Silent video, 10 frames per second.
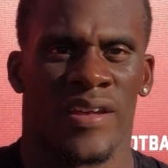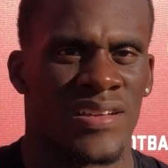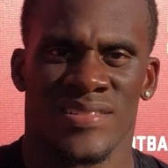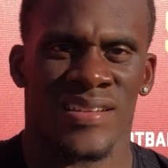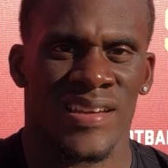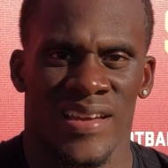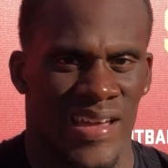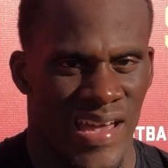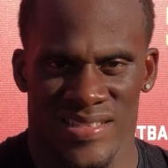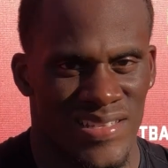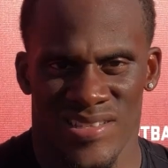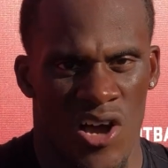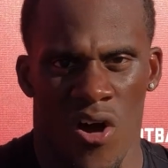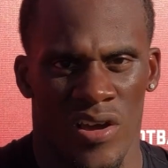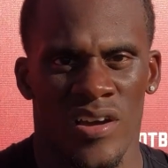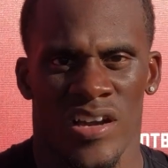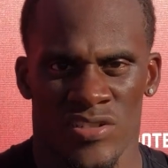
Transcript: and it's all good because